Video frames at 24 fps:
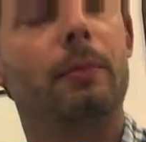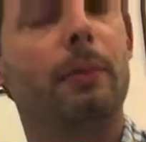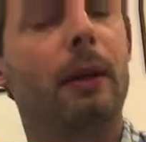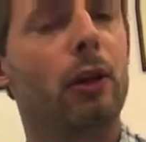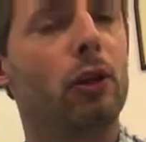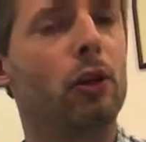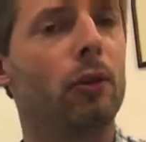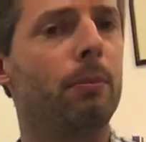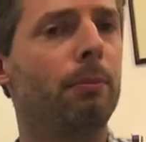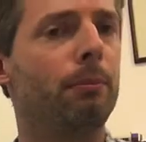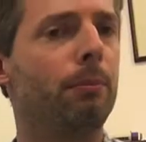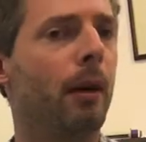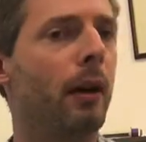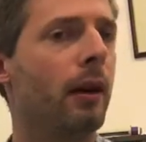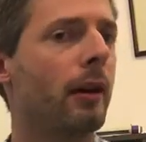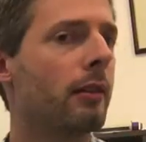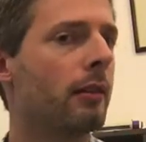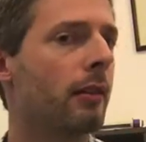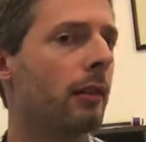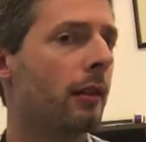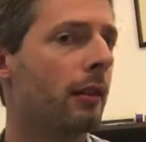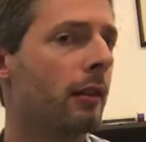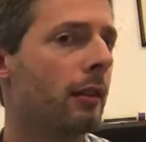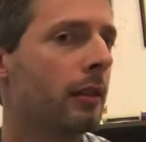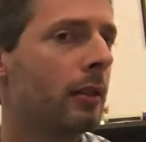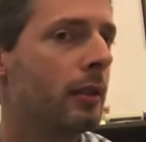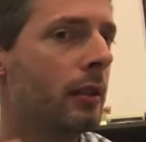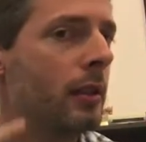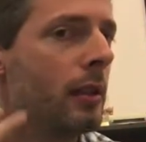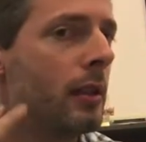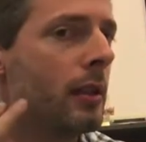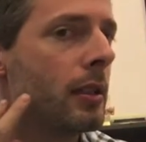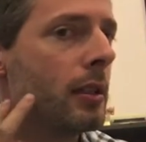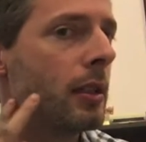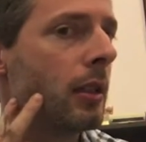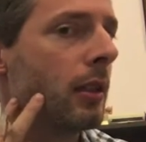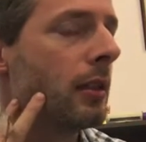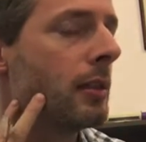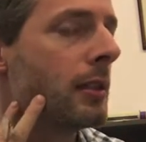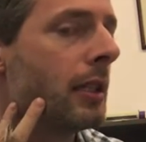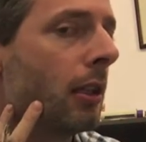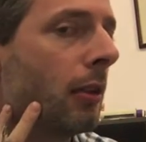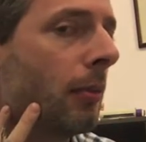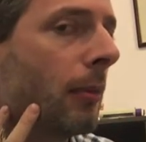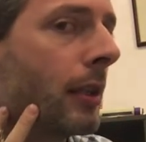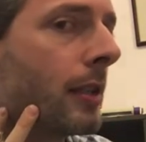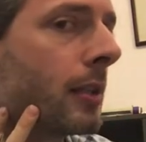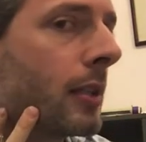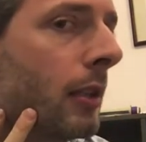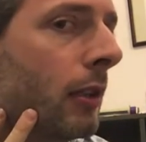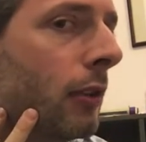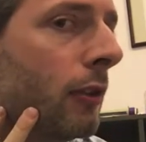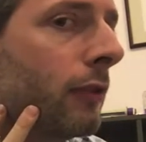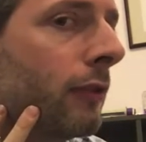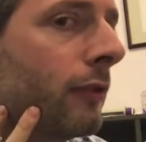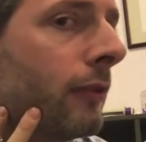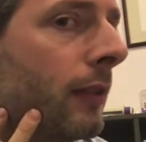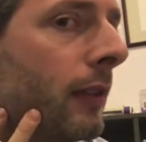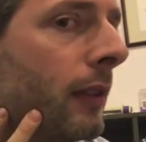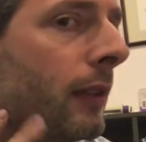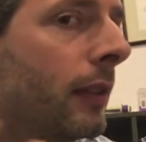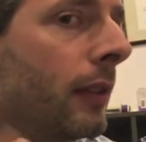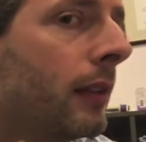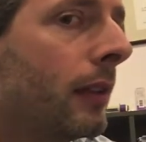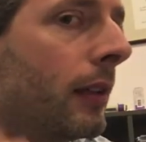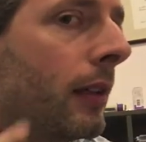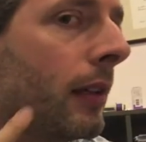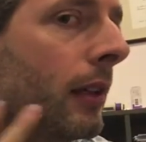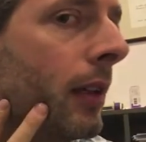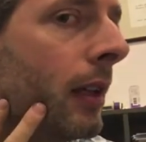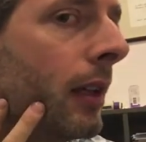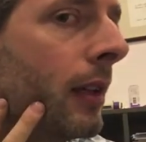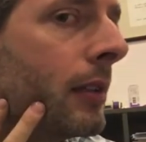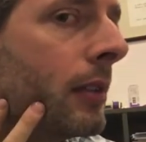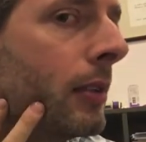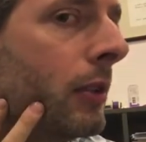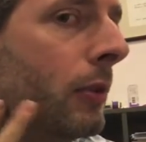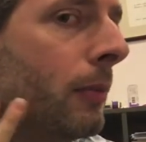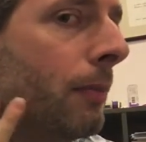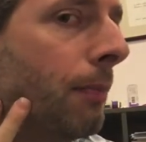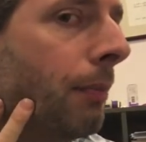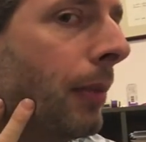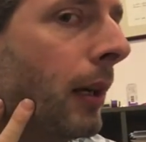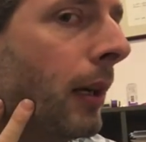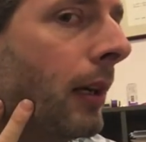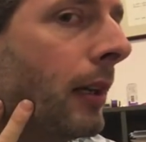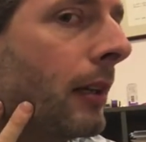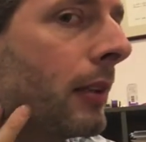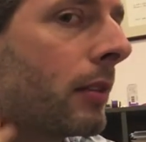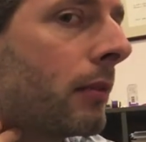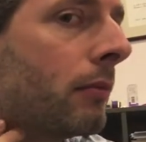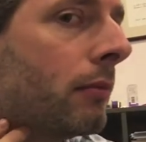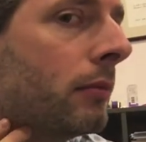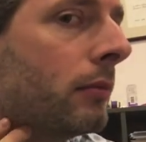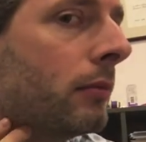the patient biting. So you can see on myself, as you bite,